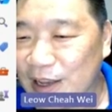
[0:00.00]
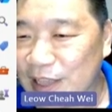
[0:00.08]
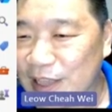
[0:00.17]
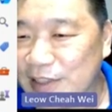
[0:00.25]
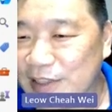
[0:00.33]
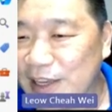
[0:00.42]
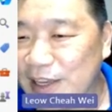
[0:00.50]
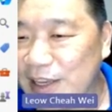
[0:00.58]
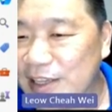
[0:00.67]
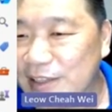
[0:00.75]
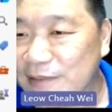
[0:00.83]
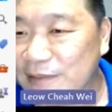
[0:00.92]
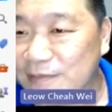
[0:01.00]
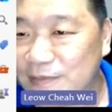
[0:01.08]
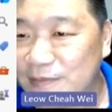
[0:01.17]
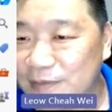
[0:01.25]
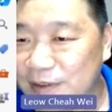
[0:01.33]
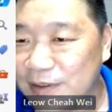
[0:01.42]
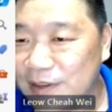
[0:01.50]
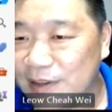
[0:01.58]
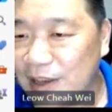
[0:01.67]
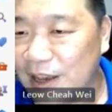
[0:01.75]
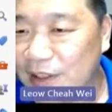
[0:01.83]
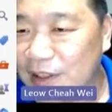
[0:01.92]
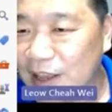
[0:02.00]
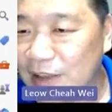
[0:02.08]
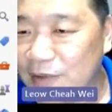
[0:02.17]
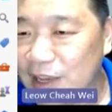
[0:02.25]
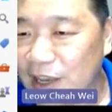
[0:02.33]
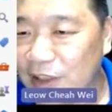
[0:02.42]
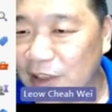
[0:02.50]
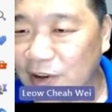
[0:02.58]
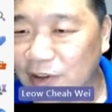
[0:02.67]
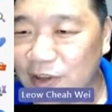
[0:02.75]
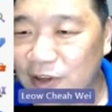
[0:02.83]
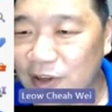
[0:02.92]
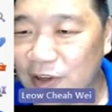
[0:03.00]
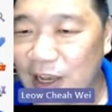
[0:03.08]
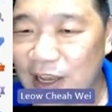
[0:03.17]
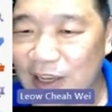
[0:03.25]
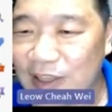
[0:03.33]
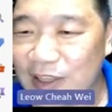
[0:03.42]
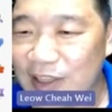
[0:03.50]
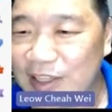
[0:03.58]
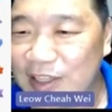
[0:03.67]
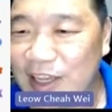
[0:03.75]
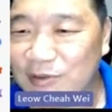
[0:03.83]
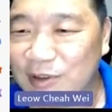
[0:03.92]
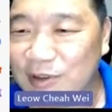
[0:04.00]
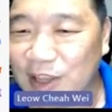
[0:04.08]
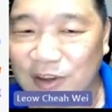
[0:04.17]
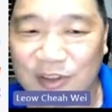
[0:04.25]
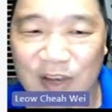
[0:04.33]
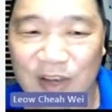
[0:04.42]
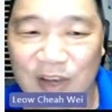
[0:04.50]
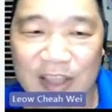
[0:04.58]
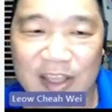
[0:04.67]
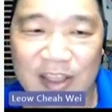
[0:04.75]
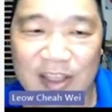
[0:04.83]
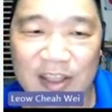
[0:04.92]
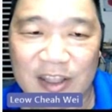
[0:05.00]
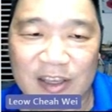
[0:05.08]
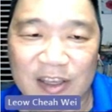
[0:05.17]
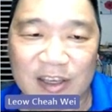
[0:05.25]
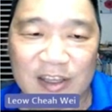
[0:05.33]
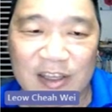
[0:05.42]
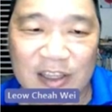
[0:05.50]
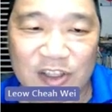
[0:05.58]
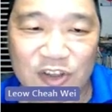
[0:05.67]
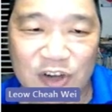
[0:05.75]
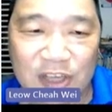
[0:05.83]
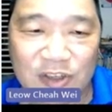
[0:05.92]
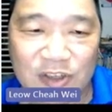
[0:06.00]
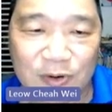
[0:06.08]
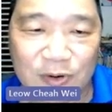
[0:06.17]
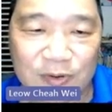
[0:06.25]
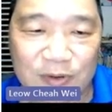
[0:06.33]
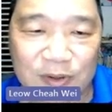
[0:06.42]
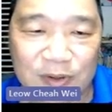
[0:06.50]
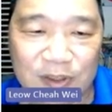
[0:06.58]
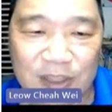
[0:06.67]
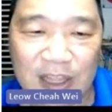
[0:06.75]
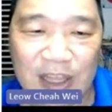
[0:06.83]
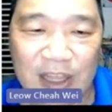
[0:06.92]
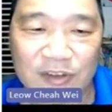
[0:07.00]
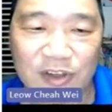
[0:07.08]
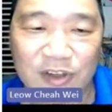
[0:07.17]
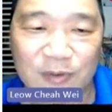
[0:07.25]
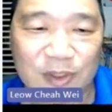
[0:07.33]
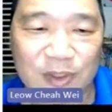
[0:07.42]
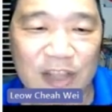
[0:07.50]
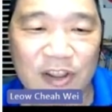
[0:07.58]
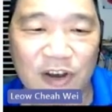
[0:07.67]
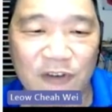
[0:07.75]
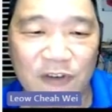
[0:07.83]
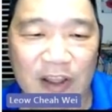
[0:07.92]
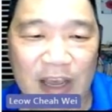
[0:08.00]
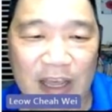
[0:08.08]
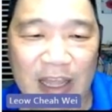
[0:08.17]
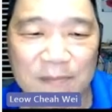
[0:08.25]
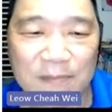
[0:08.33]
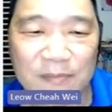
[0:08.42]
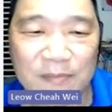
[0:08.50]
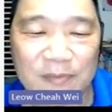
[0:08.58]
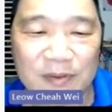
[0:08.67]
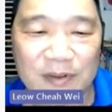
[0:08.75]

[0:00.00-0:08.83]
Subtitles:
sensor is. And then we can also, in this case, we can also edit the threshold that actually will send off an alarm